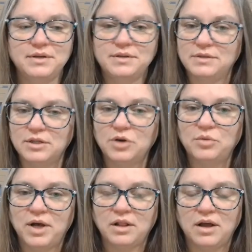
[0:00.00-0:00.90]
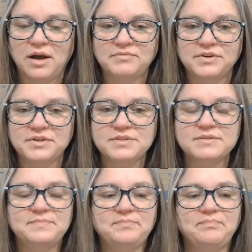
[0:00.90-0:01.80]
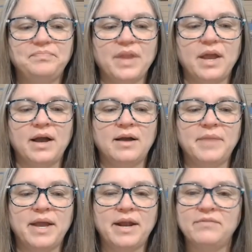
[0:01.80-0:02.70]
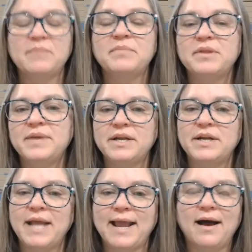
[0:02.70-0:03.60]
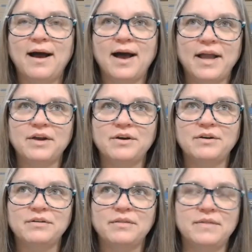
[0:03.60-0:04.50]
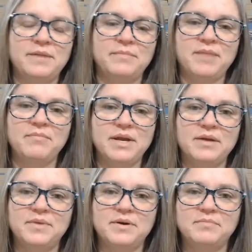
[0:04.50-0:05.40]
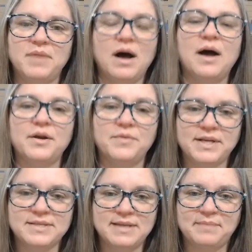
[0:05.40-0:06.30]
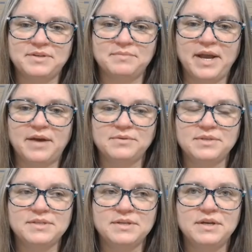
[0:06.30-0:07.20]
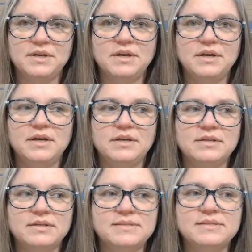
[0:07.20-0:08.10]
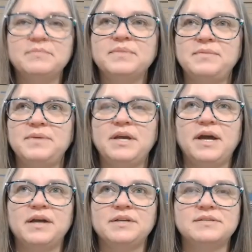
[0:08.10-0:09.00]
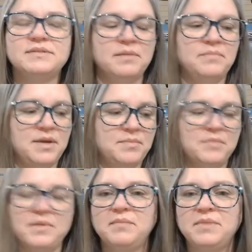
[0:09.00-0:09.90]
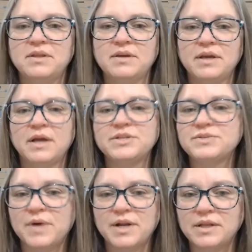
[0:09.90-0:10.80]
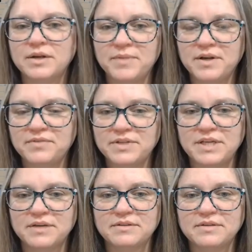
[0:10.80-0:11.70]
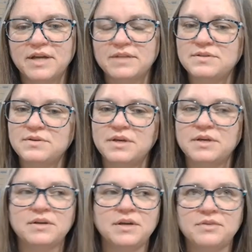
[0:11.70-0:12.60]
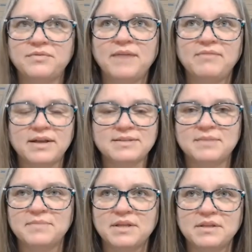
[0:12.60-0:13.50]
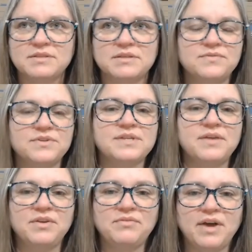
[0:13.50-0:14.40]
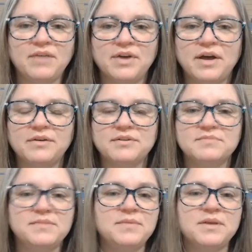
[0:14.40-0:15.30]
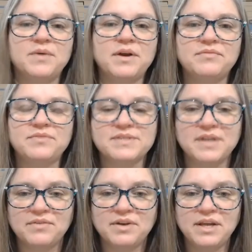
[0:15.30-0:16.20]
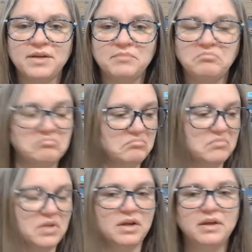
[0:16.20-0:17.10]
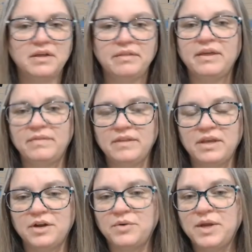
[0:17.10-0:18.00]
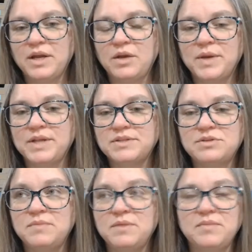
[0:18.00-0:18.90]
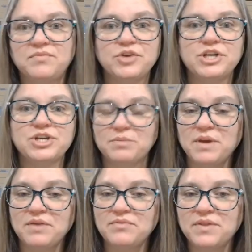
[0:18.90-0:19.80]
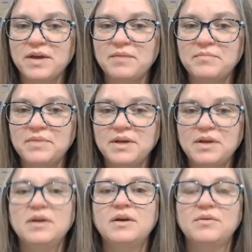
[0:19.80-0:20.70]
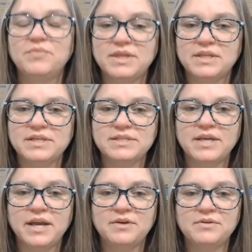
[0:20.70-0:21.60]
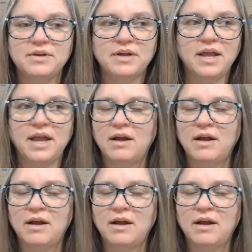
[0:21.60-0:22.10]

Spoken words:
lowball offers. And I've implemented a higher than my minimum auto accept amount, simply because some people might be looking, I just want a little bit of a deal. And so they'll, if I've got something listed for $75 and maybe they want it for $70, then, it equates to maybe free shipping for them with the discount, and